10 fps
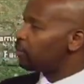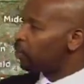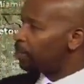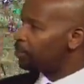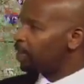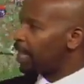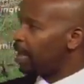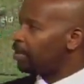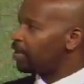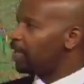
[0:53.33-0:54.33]
of Ripley
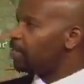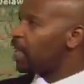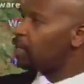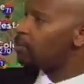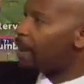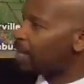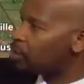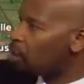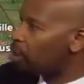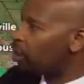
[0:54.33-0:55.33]
County. Then take you back
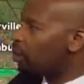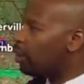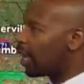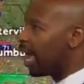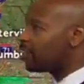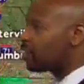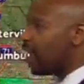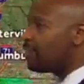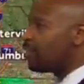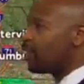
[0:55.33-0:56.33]
north along I
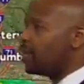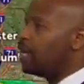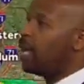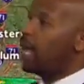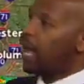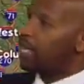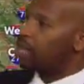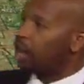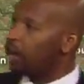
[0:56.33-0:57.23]
70, and there